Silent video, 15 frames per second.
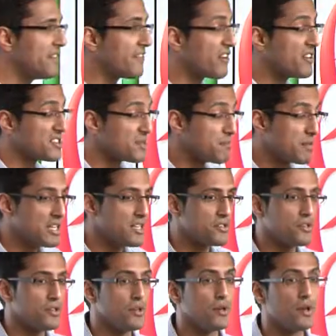very simply,
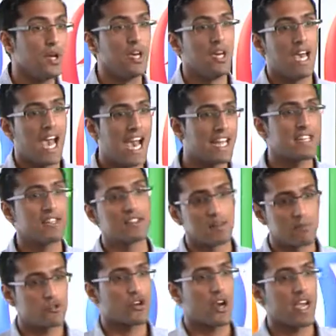to add and
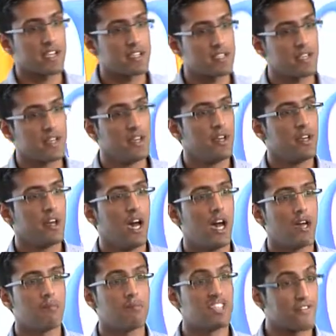subtract
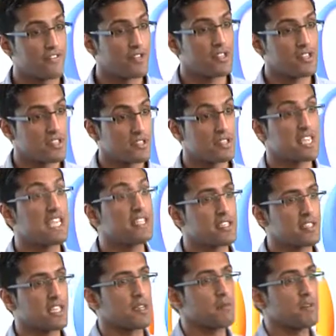um, different data
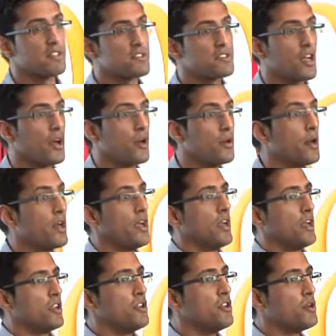segments. So
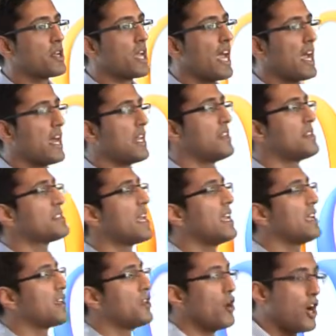you can
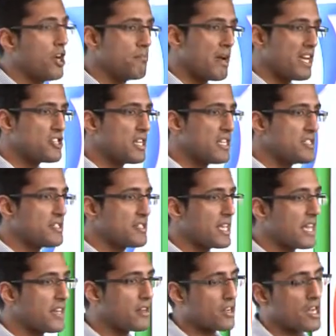take your homepage list,
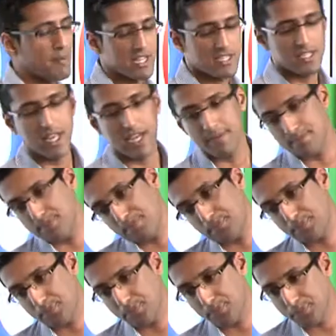again, I'll go back to that,
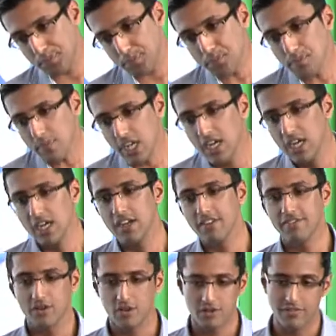uh,
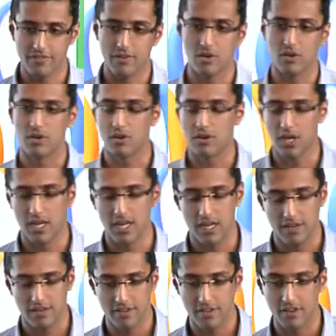for, for,
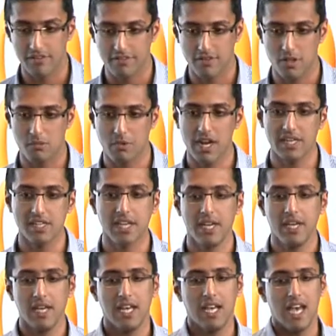uh, you know, for your brand,
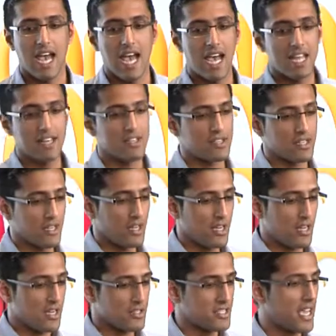and
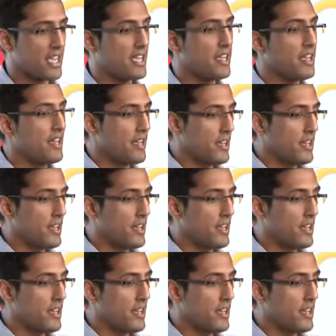say,